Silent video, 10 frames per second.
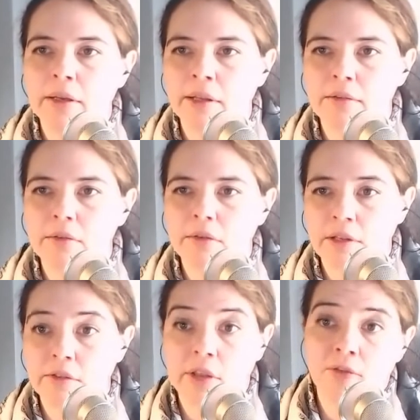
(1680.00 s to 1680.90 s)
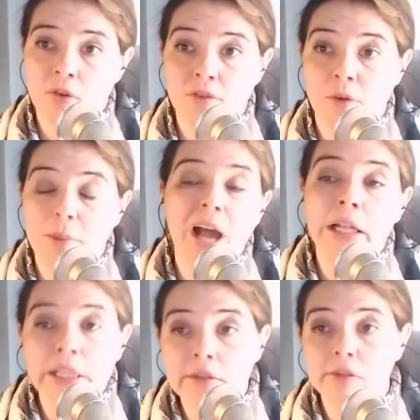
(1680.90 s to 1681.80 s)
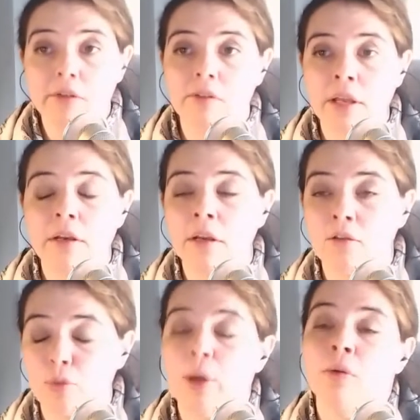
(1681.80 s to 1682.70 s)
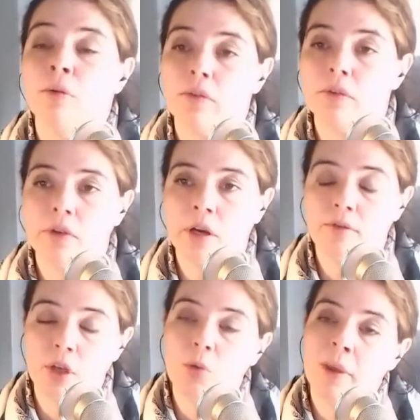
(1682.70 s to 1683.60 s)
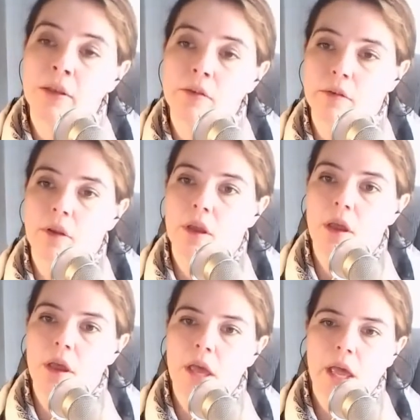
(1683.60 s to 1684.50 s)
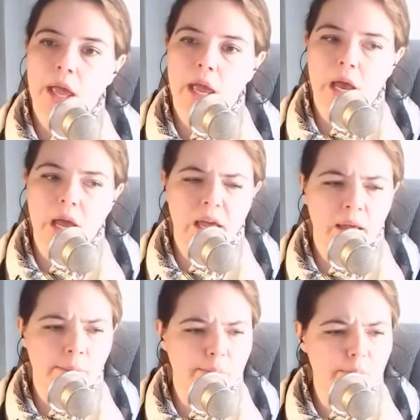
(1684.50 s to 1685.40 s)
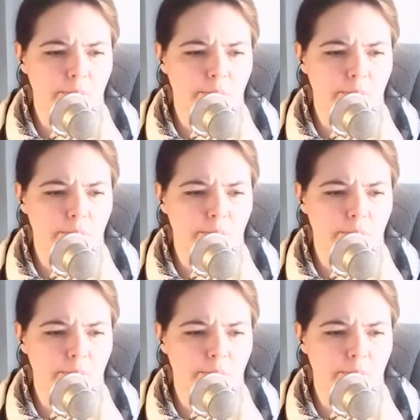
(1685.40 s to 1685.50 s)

it's safer for pilots to send in drones instead of humans. But